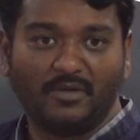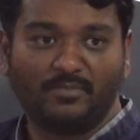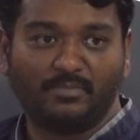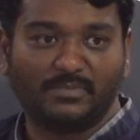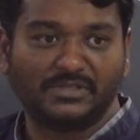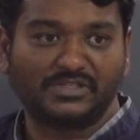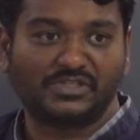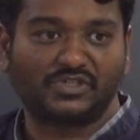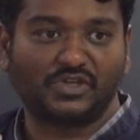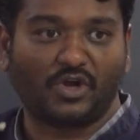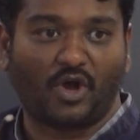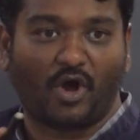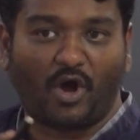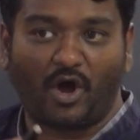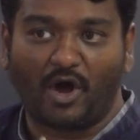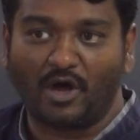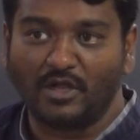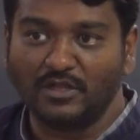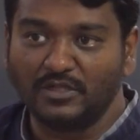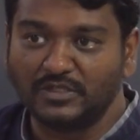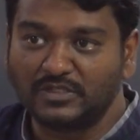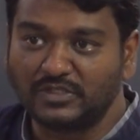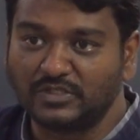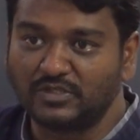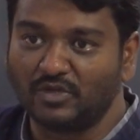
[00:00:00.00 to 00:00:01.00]
must
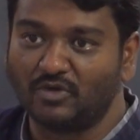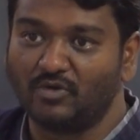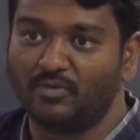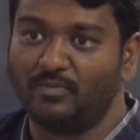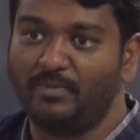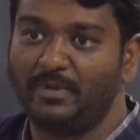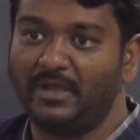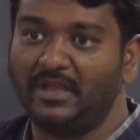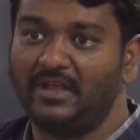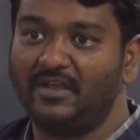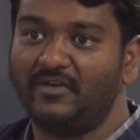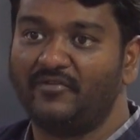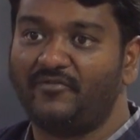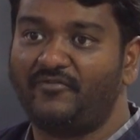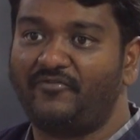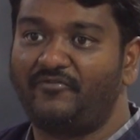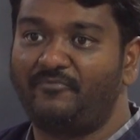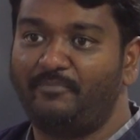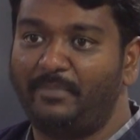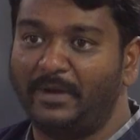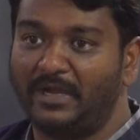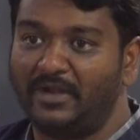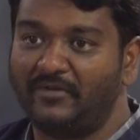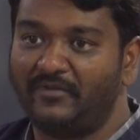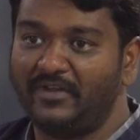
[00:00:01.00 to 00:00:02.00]
also be
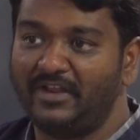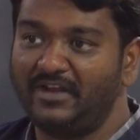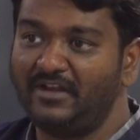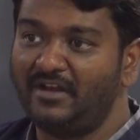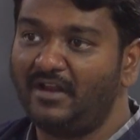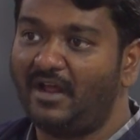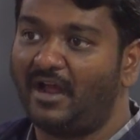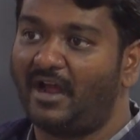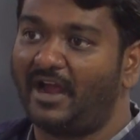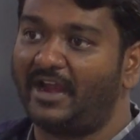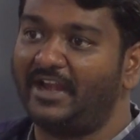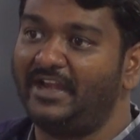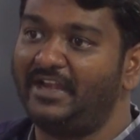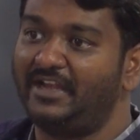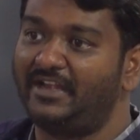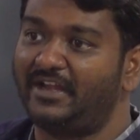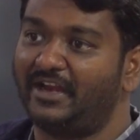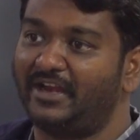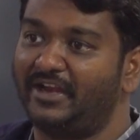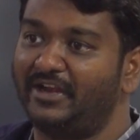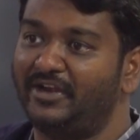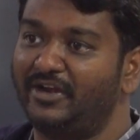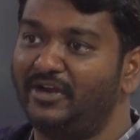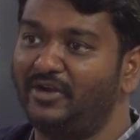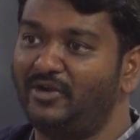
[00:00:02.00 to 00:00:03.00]
between high
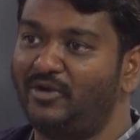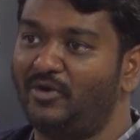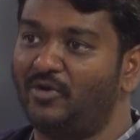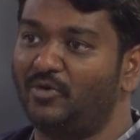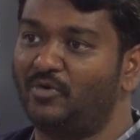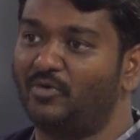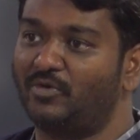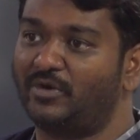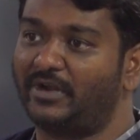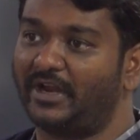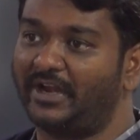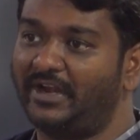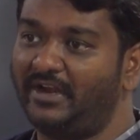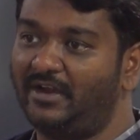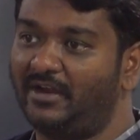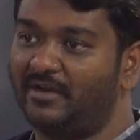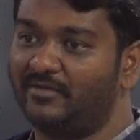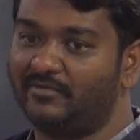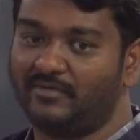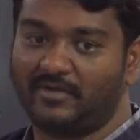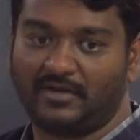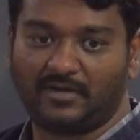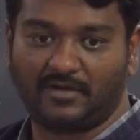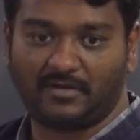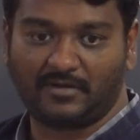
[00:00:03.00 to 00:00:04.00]
tide and low tide
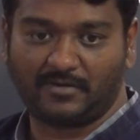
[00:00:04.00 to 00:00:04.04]
level.